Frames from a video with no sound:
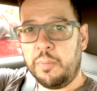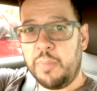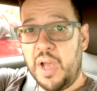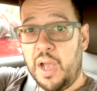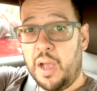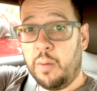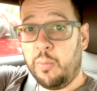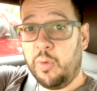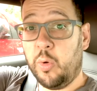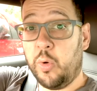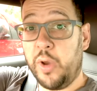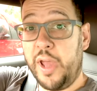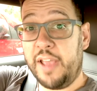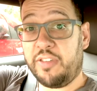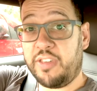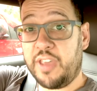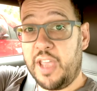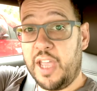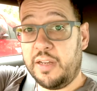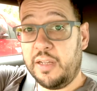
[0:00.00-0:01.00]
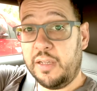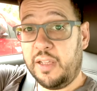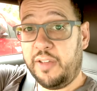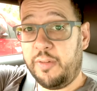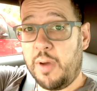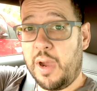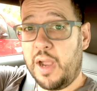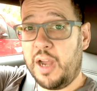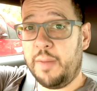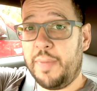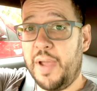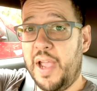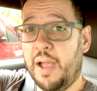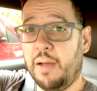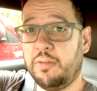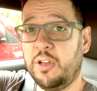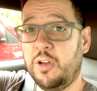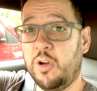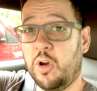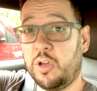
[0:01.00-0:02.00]
But with all that said, if you're out and
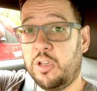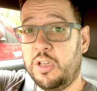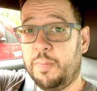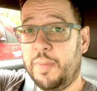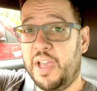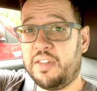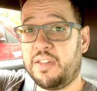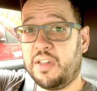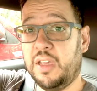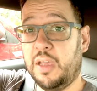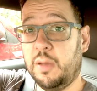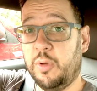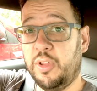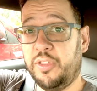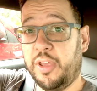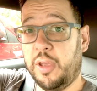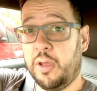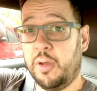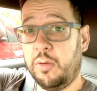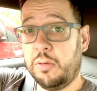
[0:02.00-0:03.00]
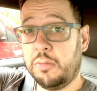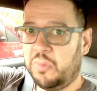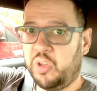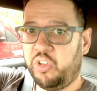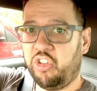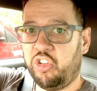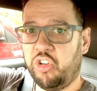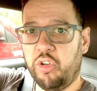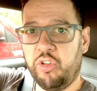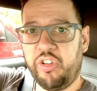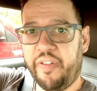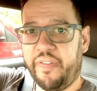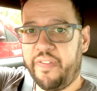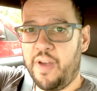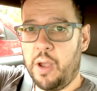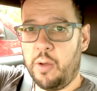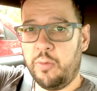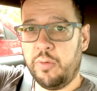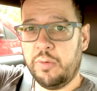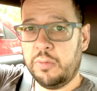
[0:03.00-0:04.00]
about, you've not got your best gear with you, just use your
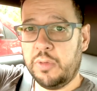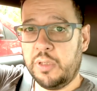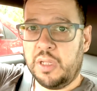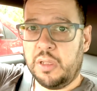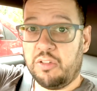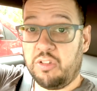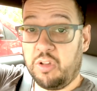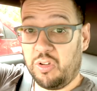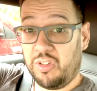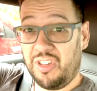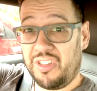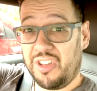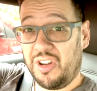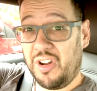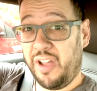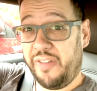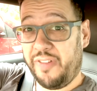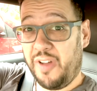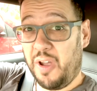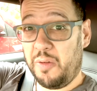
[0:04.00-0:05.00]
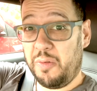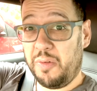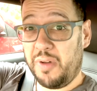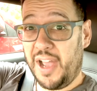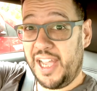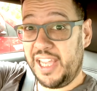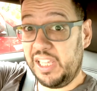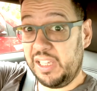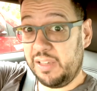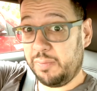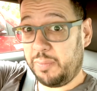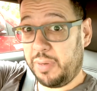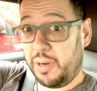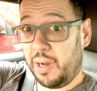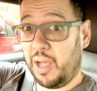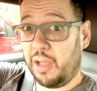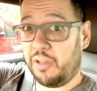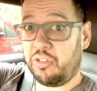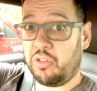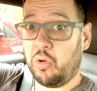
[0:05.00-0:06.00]
phone. As long as it's an iPhone 8
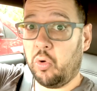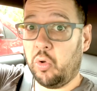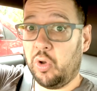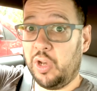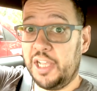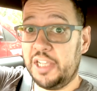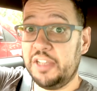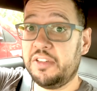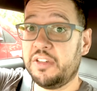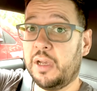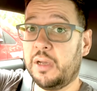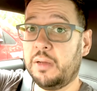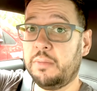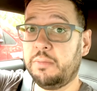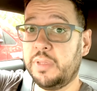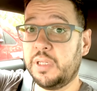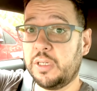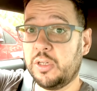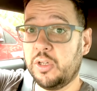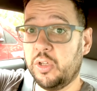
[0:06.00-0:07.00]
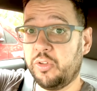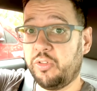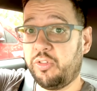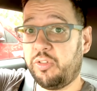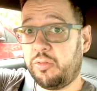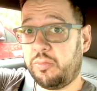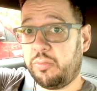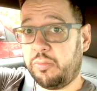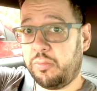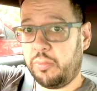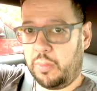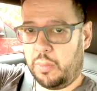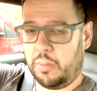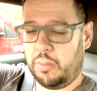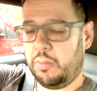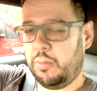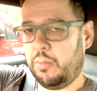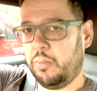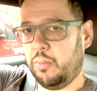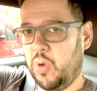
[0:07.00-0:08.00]
Plus or later, because,
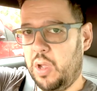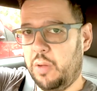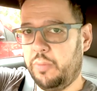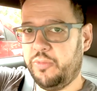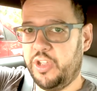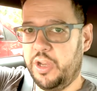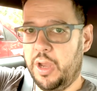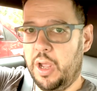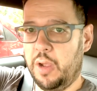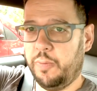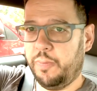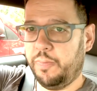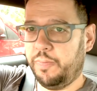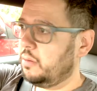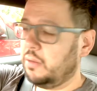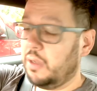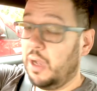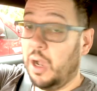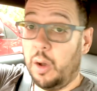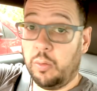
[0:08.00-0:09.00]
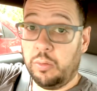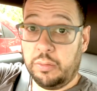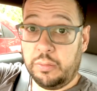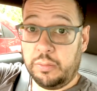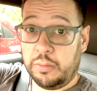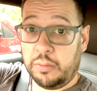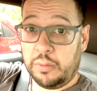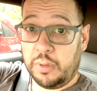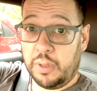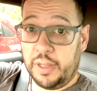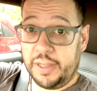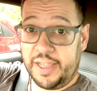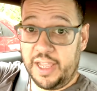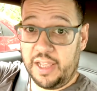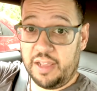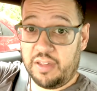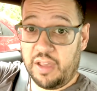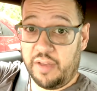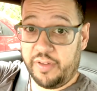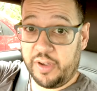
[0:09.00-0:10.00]
well, you know. Oh, and
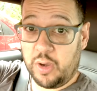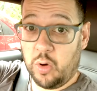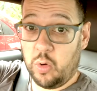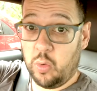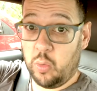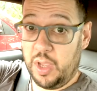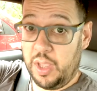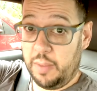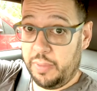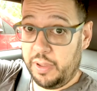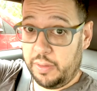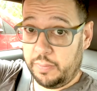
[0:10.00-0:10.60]
get yourself a cool whip.